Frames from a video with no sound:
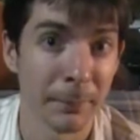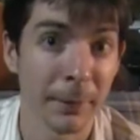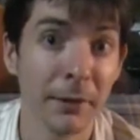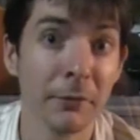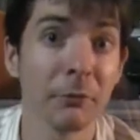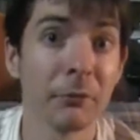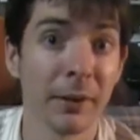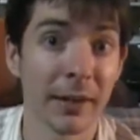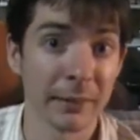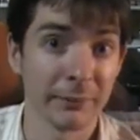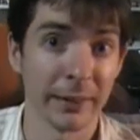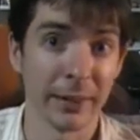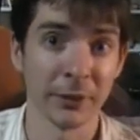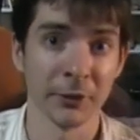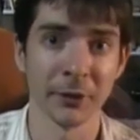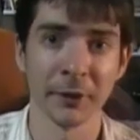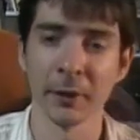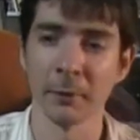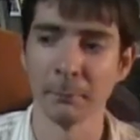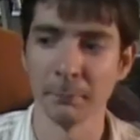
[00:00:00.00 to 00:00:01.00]
big fan of
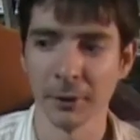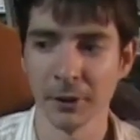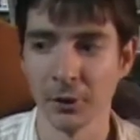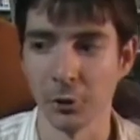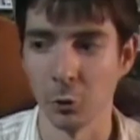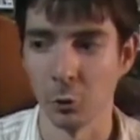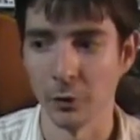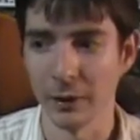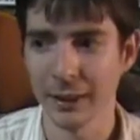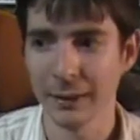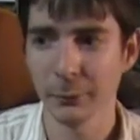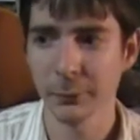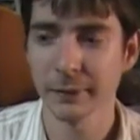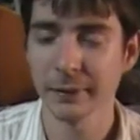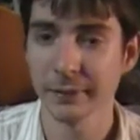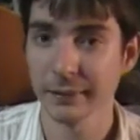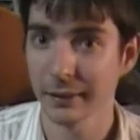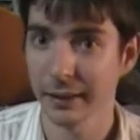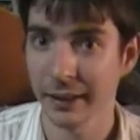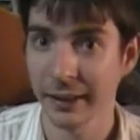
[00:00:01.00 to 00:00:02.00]
Edgar Allan Poe. He
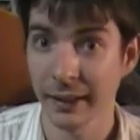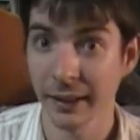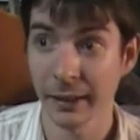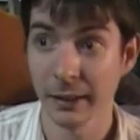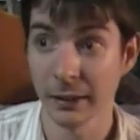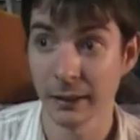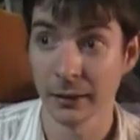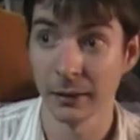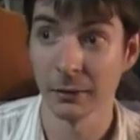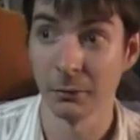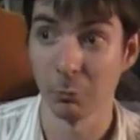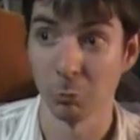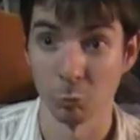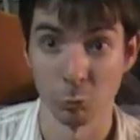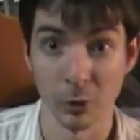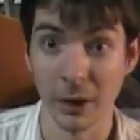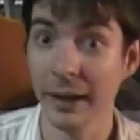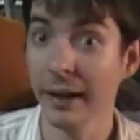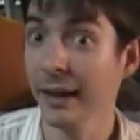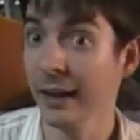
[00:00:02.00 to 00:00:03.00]
was a
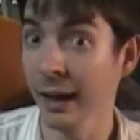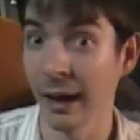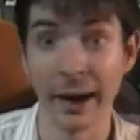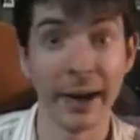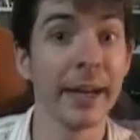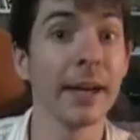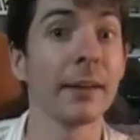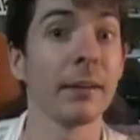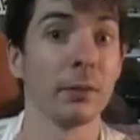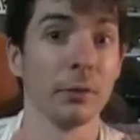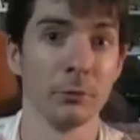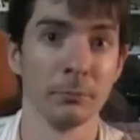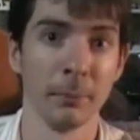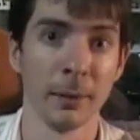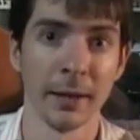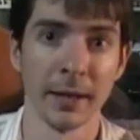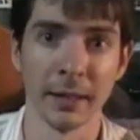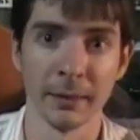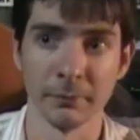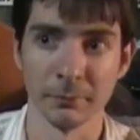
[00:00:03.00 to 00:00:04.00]
writing idol of
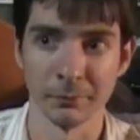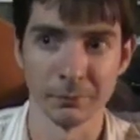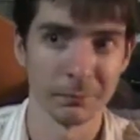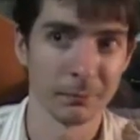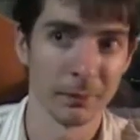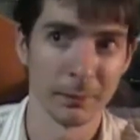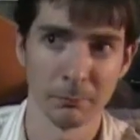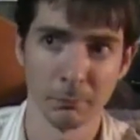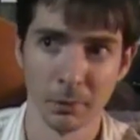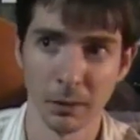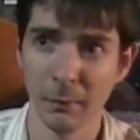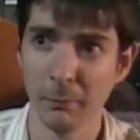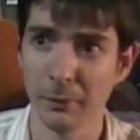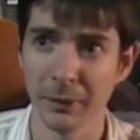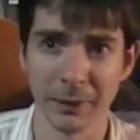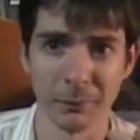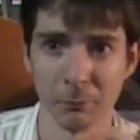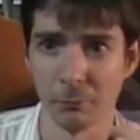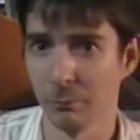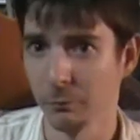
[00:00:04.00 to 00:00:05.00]
mine,
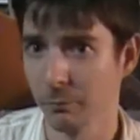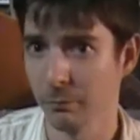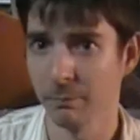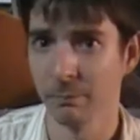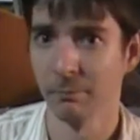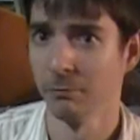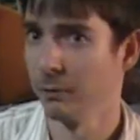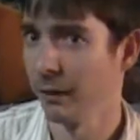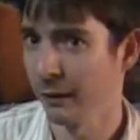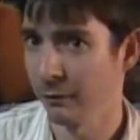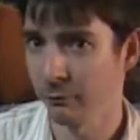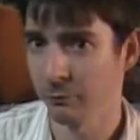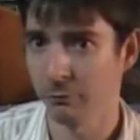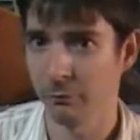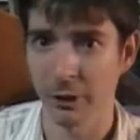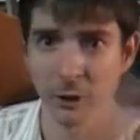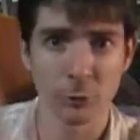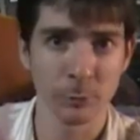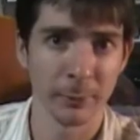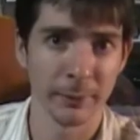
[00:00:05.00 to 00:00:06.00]
probably in
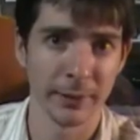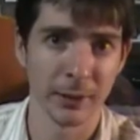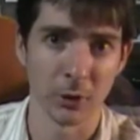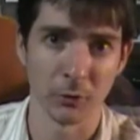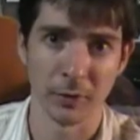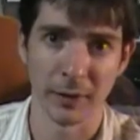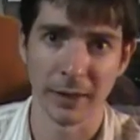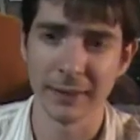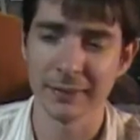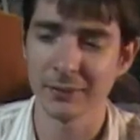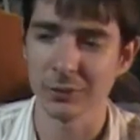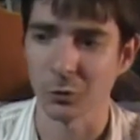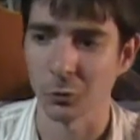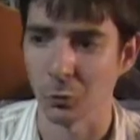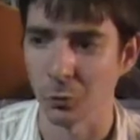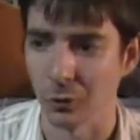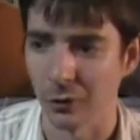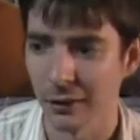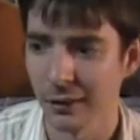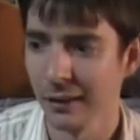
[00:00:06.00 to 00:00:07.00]
freshman year of high
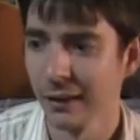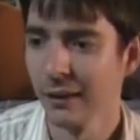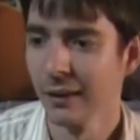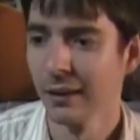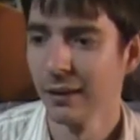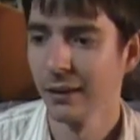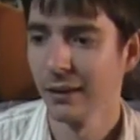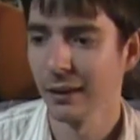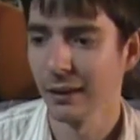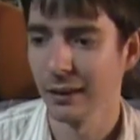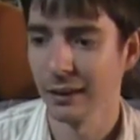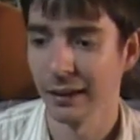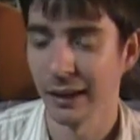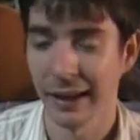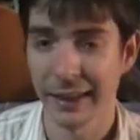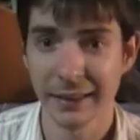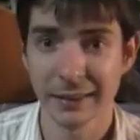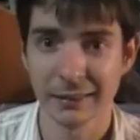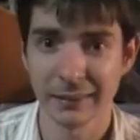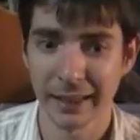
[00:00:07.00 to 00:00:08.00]
school.
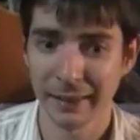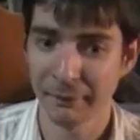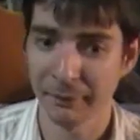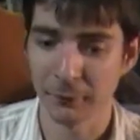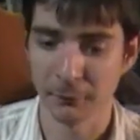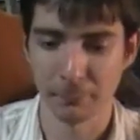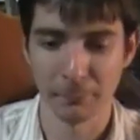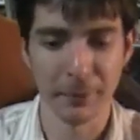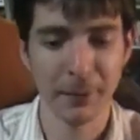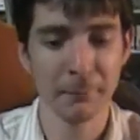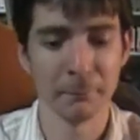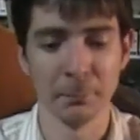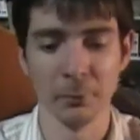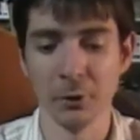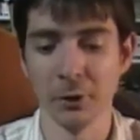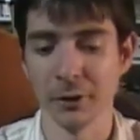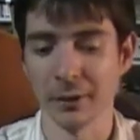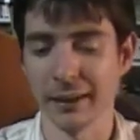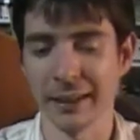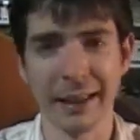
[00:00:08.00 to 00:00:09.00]
I had this big
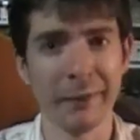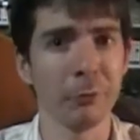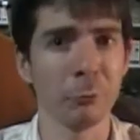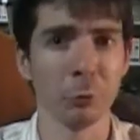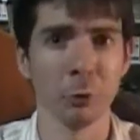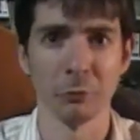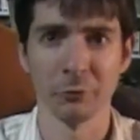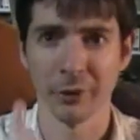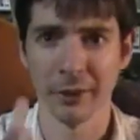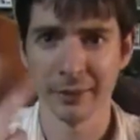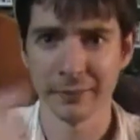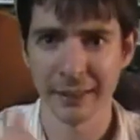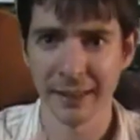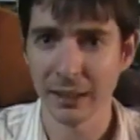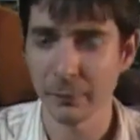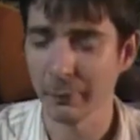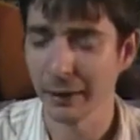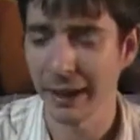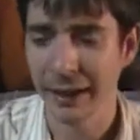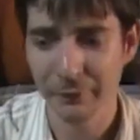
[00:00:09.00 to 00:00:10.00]
book. I gave it to a friend
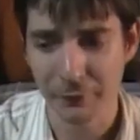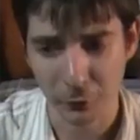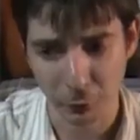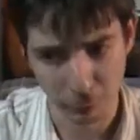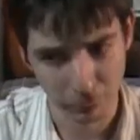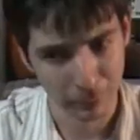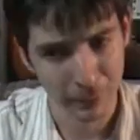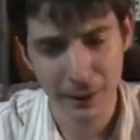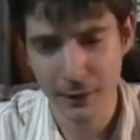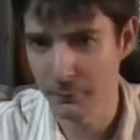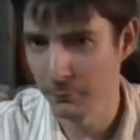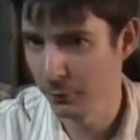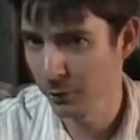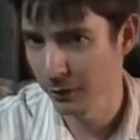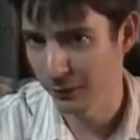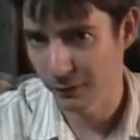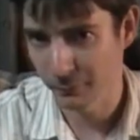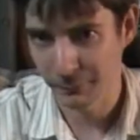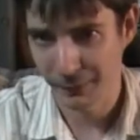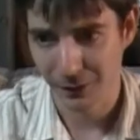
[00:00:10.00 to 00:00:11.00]
now, but I had this big
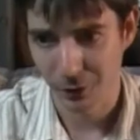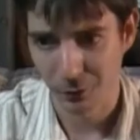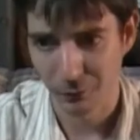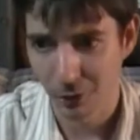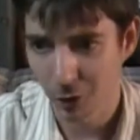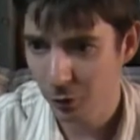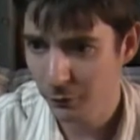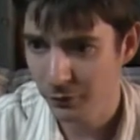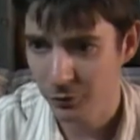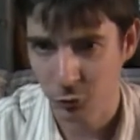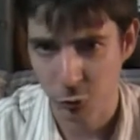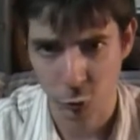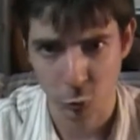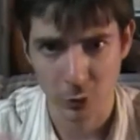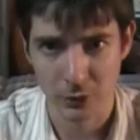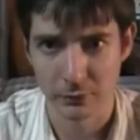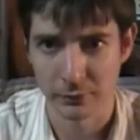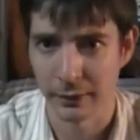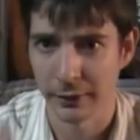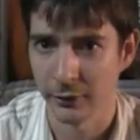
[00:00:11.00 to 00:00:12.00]
book about all the
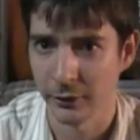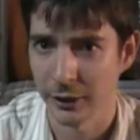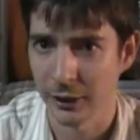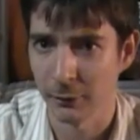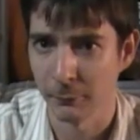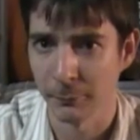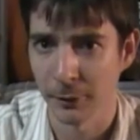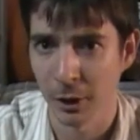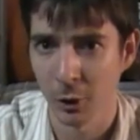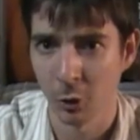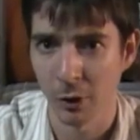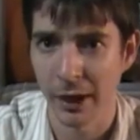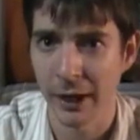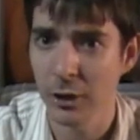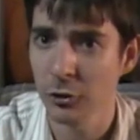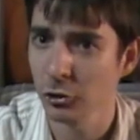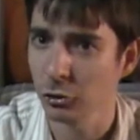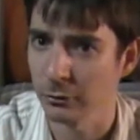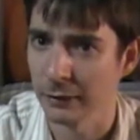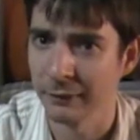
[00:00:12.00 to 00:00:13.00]
stories of Edgar Allan Poe, and I
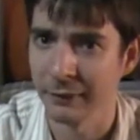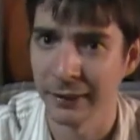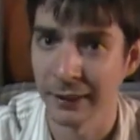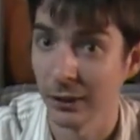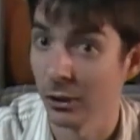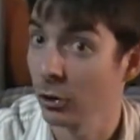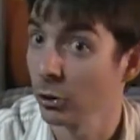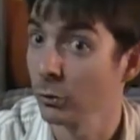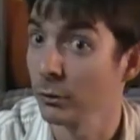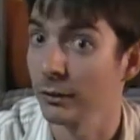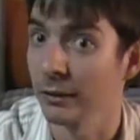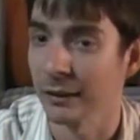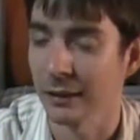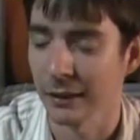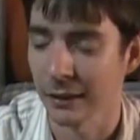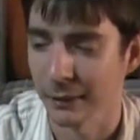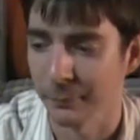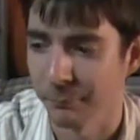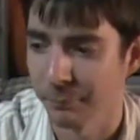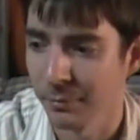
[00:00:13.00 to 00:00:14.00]
used to read that all the
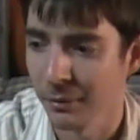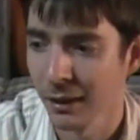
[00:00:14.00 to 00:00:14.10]
time.